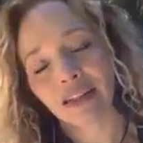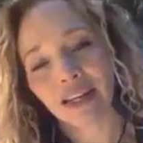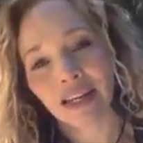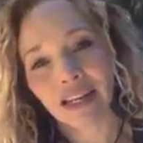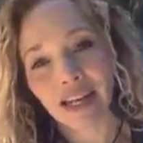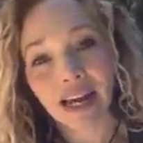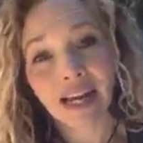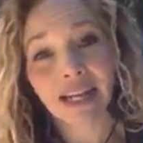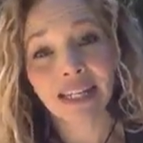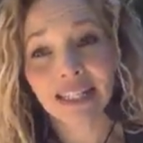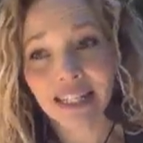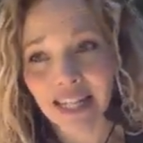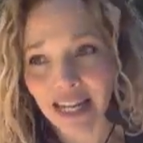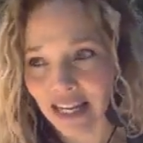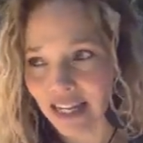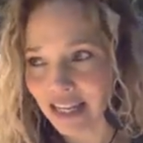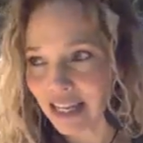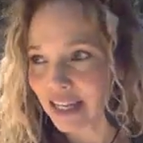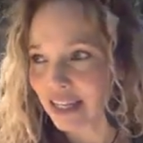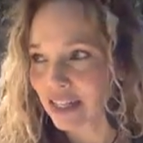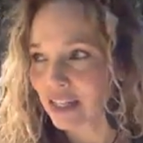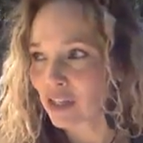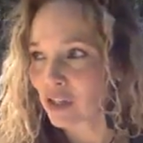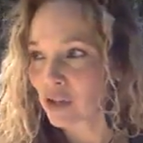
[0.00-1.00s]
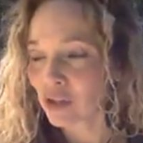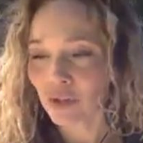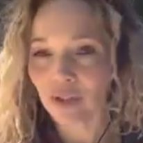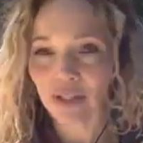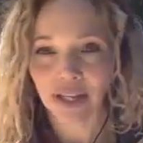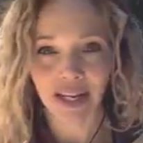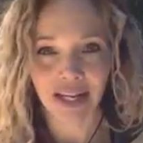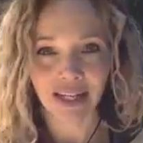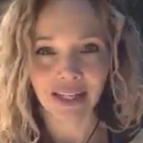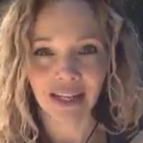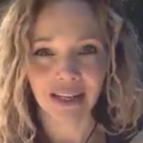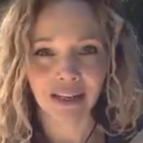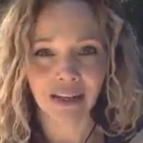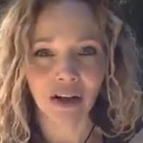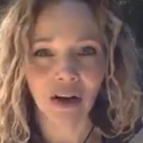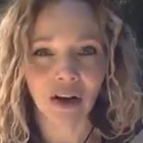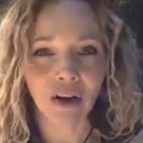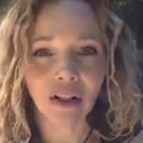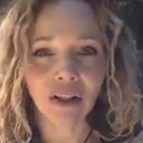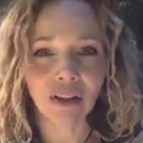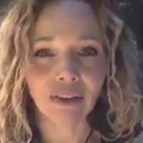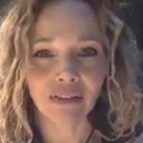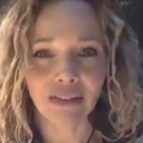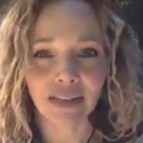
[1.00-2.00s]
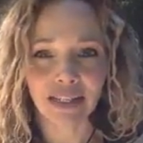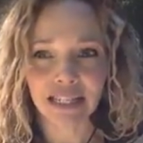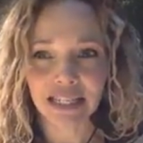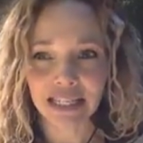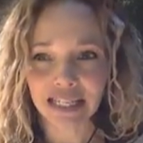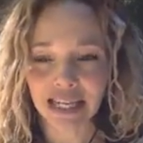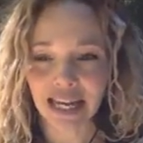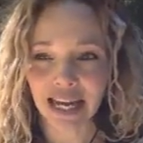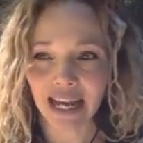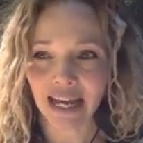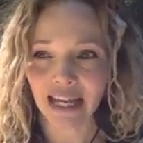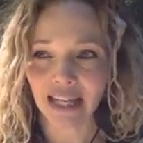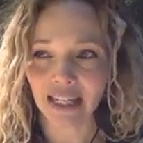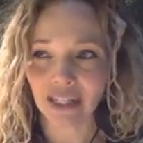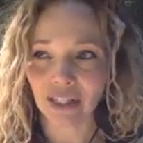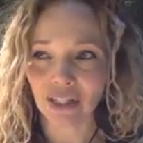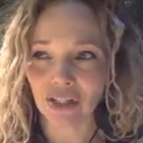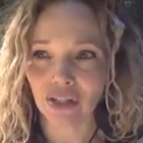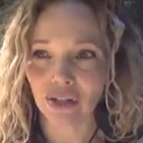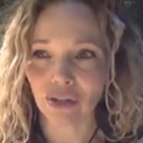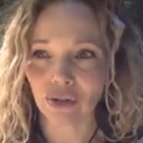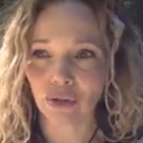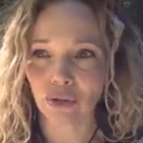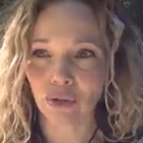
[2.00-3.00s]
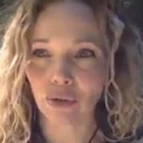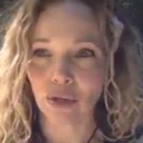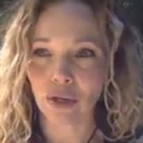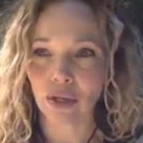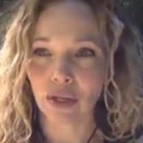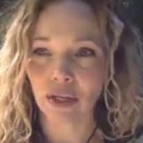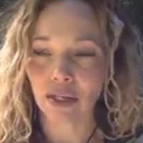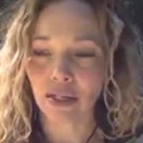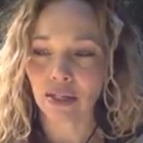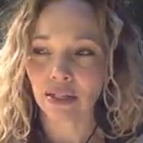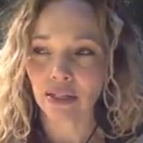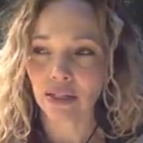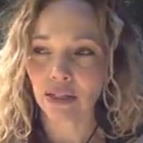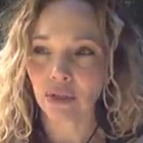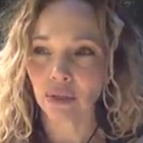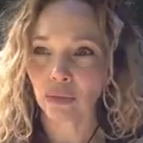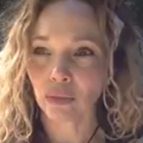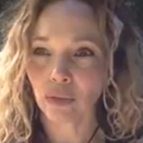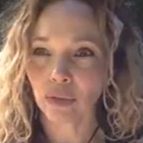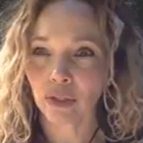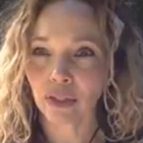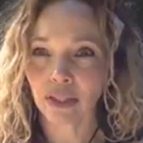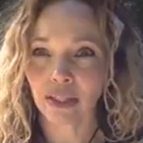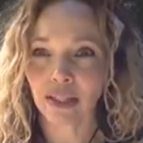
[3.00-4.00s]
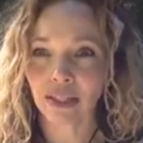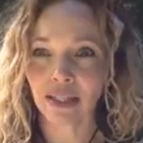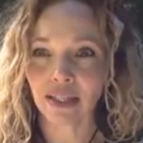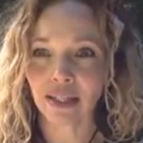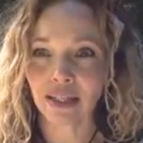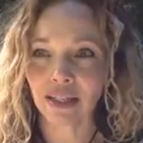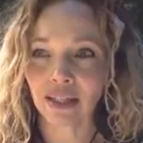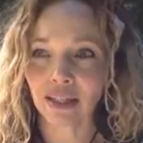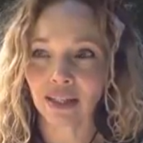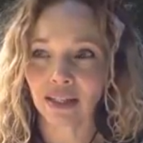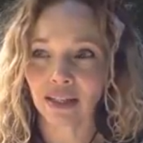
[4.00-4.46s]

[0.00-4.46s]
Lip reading: I take, can you take, can all of us take to really,